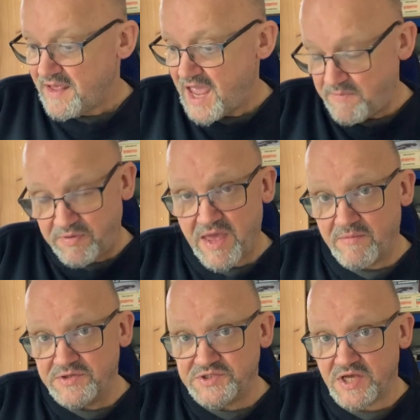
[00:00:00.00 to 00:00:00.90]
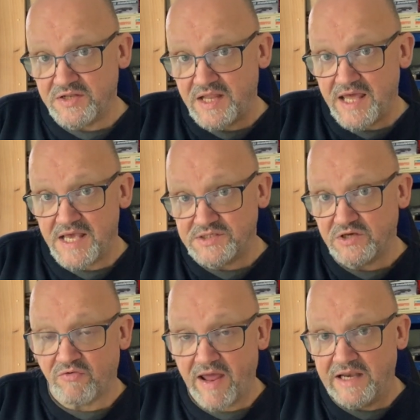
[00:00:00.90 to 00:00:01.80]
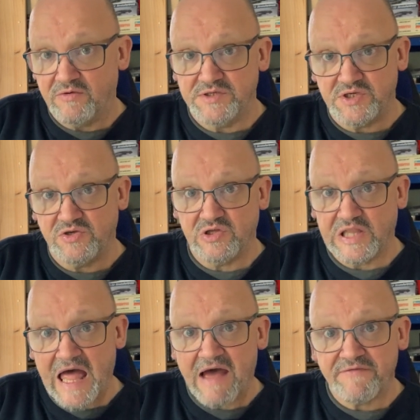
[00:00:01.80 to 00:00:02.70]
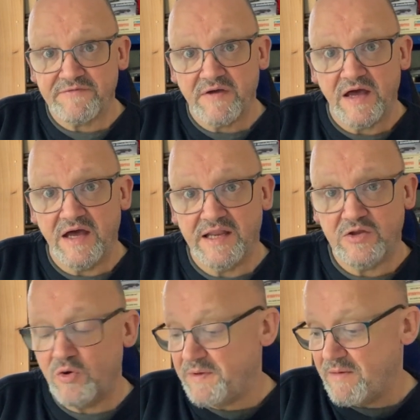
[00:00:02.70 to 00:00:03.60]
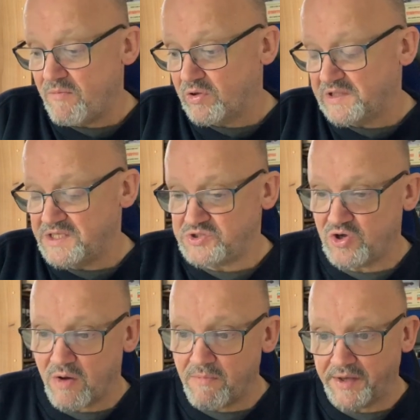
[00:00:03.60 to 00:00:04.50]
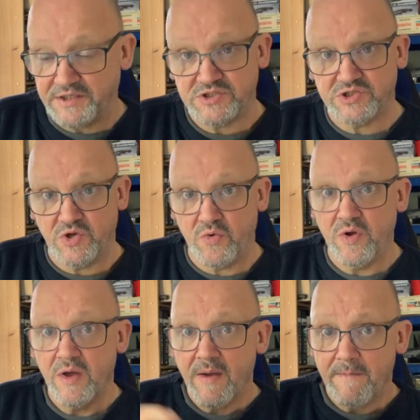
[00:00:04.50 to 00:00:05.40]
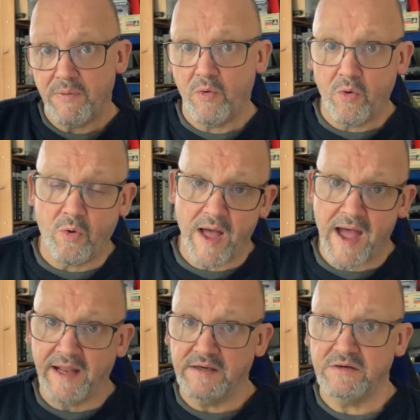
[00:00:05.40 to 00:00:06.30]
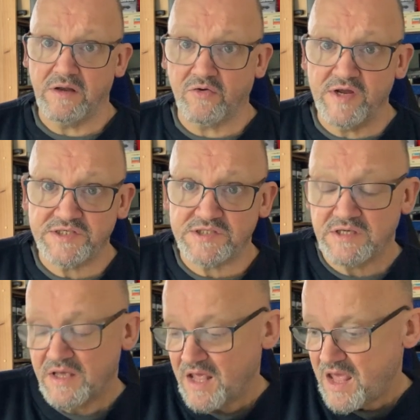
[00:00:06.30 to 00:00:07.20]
8 PM on Sunday. It's a great little, it's a good laugh. They do a bit of modelling. So you got Mike, Sue, Paul and Chris.